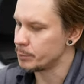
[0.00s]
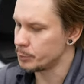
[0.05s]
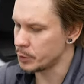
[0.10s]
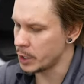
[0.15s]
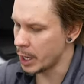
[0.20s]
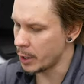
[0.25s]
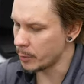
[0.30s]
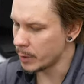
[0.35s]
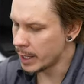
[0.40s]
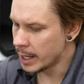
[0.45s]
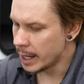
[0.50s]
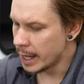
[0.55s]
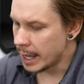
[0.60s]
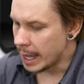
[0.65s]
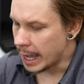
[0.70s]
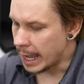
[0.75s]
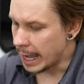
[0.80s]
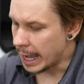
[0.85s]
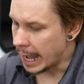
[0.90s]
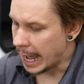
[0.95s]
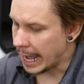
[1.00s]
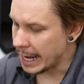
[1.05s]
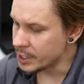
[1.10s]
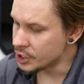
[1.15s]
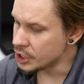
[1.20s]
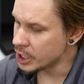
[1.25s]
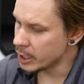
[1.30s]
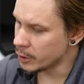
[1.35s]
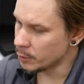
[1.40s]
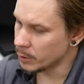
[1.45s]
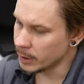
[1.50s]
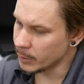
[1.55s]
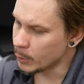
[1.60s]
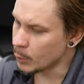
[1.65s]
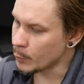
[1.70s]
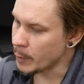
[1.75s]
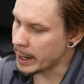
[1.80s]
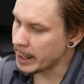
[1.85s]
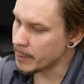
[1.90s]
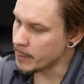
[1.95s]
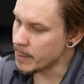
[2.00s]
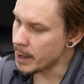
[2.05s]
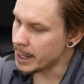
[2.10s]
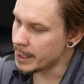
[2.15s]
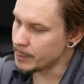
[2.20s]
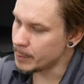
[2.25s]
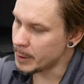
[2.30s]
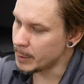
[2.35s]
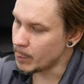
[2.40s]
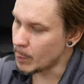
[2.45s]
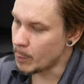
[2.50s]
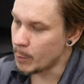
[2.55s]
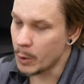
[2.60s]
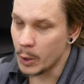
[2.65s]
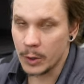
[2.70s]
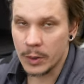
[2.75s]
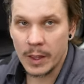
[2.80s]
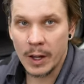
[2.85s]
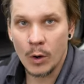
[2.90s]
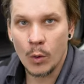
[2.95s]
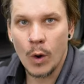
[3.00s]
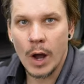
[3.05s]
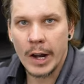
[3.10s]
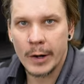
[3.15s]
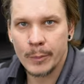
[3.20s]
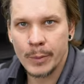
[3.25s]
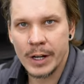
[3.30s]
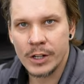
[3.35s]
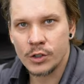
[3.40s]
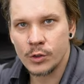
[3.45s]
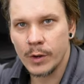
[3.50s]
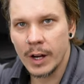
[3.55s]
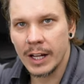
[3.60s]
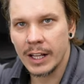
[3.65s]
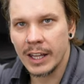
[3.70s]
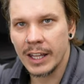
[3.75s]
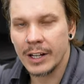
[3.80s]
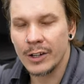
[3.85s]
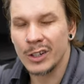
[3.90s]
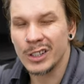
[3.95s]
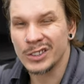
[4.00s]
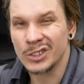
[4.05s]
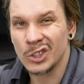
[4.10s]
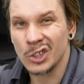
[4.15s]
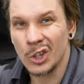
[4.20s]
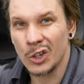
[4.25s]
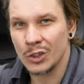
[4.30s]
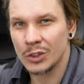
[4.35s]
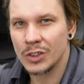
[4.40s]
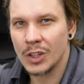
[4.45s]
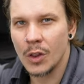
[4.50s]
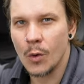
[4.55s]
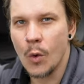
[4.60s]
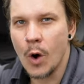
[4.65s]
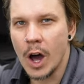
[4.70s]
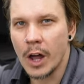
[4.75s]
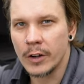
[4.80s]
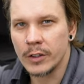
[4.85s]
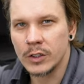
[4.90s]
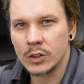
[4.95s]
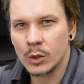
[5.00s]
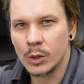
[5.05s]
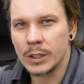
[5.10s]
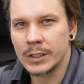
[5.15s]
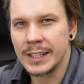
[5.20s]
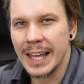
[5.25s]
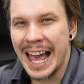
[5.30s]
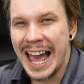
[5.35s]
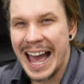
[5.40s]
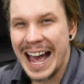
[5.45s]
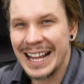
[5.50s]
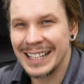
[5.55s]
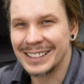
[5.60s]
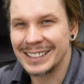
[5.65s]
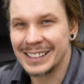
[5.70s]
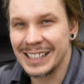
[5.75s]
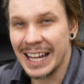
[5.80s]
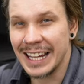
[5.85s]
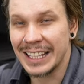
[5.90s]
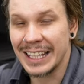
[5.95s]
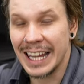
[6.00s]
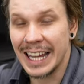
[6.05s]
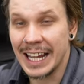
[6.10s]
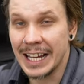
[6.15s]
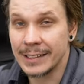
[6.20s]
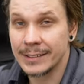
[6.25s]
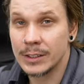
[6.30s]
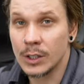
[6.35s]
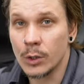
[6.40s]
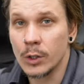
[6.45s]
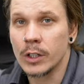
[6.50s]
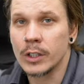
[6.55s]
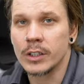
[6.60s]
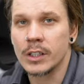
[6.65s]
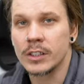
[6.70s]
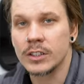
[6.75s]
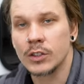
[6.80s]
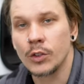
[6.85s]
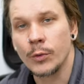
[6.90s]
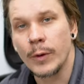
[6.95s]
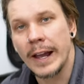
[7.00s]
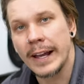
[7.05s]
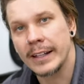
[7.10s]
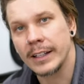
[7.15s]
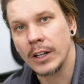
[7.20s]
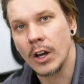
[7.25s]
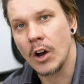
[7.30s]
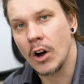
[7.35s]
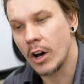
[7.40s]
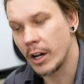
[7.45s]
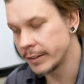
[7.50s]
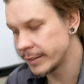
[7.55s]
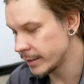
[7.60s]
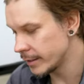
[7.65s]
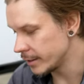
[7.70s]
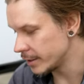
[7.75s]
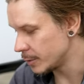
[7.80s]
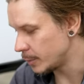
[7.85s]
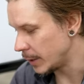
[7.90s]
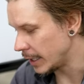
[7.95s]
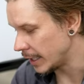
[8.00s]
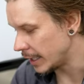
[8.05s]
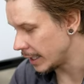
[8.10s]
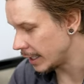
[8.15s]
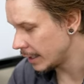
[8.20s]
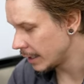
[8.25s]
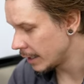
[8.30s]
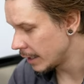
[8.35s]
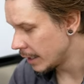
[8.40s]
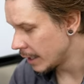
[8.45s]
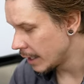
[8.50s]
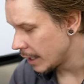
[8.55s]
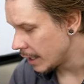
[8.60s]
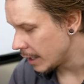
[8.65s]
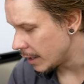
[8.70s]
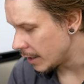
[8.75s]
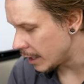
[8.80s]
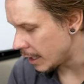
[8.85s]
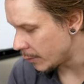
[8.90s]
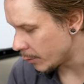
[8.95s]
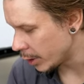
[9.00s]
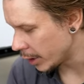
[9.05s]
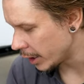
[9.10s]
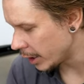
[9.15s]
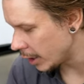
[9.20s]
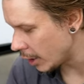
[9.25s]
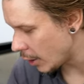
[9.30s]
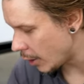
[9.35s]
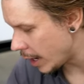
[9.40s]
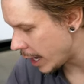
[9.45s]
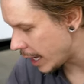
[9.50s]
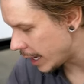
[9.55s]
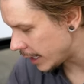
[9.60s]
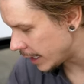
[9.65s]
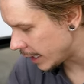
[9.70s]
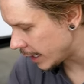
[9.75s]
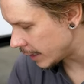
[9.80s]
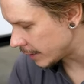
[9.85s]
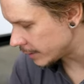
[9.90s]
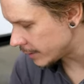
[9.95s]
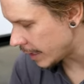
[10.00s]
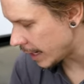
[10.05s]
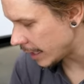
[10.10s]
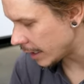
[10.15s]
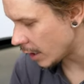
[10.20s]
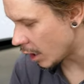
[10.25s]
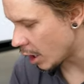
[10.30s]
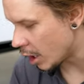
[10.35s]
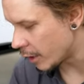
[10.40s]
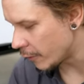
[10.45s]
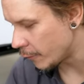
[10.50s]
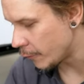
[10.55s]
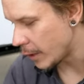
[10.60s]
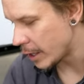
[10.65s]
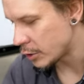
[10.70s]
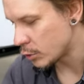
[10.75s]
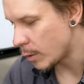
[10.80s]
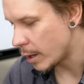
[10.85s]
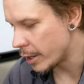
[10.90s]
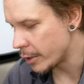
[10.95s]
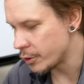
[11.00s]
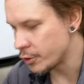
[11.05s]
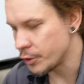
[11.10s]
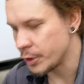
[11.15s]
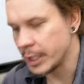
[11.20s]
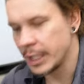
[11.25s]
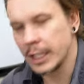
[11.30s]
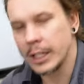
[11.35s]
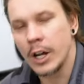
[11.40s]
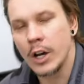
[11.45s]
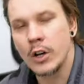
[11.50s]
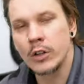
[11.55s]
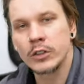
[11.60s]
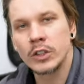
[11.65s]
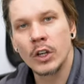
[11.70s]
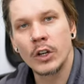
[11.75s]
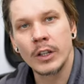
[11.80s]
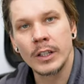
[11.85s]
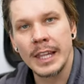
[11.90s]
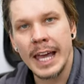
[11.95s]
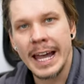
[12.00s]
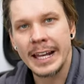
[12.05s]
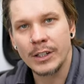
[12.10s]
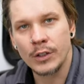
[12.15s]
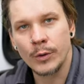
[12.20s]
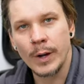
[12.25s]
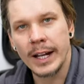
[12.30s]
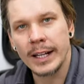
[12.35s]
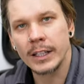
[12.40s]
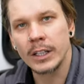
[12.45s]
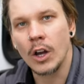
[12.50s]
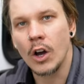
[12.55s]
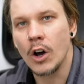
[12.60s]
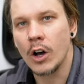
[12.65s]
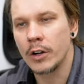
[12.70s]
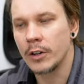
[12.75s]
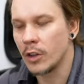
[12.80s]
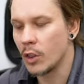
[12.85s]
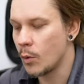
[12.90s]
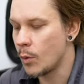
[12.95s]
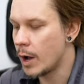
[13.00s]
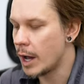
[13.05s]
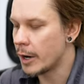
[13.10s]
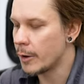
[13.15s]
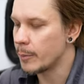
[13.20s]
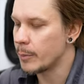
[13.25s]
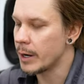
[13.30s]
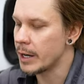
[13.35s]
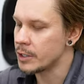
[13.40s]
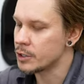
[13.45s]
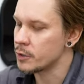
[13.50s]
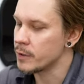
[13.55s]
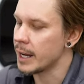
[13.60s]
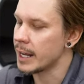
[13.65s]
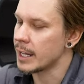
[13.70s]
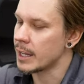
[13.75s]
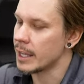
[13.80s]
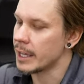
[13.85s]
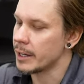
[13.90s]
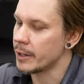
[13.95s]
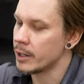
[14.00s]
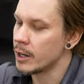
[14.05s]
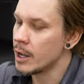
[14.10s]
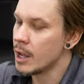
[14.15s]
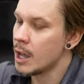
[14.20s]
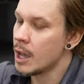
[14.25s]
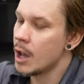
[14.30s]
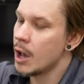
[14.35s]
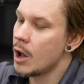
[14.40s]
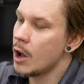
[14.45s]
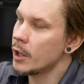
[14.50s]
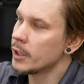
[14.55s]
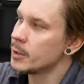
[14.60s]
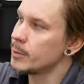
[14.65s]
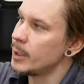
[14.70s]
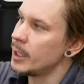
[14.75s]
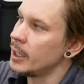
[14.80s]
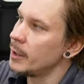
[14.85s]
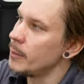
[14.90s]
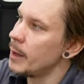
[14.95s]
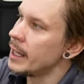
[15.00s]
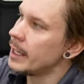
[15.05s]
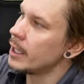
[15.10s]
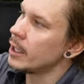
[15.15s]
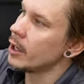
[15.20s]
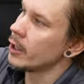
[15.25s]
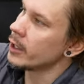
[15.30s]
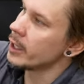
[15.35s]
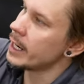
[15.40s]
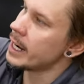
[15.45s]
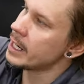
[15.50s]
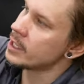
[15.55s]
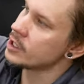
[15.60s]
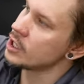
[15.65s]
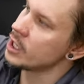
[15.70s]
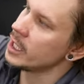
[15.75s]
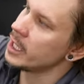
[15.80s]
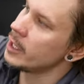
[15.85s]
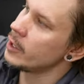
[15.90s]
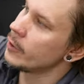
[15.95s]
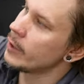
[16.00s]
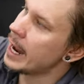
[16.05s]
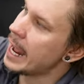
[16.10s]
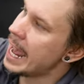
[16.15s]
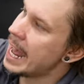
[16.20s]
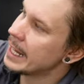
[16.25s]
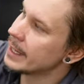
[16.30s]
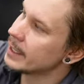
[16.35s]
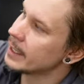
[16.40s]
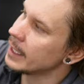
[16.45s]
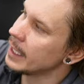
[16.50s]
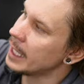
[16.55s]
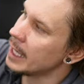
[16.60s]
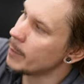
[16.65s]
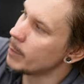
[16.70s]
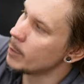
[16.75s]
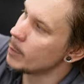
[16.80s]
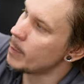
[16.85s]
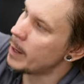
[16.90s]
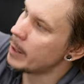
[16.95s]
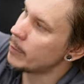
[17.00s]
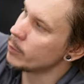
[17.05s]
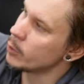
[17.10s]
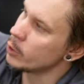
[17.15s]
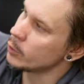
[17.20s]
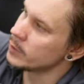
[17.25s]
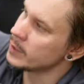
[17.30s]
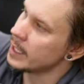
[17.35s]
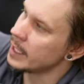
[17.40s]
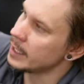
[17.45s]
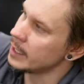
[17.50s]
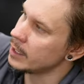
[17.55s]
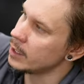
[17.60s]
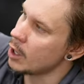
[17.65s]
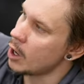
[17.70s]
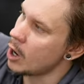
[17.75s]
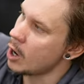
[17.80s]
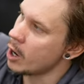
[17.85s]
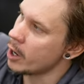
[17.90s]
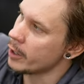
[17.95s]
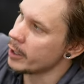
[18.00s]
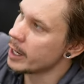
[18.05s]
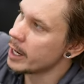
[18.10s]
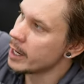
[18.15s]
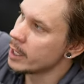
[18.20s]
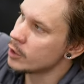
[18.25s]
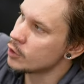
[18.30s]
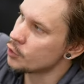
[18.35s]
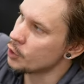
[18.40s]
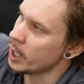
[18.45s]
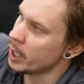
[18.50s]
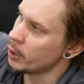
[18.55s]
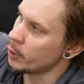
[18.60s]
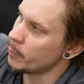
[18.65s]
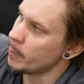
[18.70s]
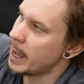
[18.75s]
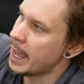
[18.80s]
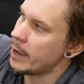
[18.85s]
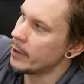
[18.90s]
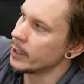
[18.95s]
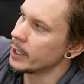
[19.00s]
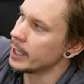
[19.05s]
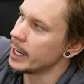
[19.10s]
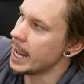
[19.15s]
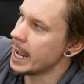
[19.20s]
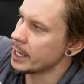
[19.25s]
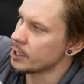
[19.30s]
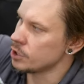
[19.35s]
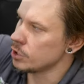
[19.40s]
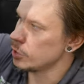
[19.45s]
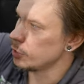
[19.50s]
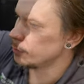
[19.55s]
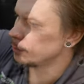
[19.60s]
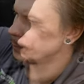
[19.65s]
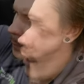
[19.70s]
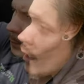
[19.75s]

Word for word: So uh, I generally will recommend people put their water pressure regulator as close to the water source as they can. So hook this directly onto the spigot. Then we're gonna go ahead and take our freshwater drinking hose, hook that directly onto the water pressure regulator, ultimately making our connection here at the camper by rotating our trailer bound connection.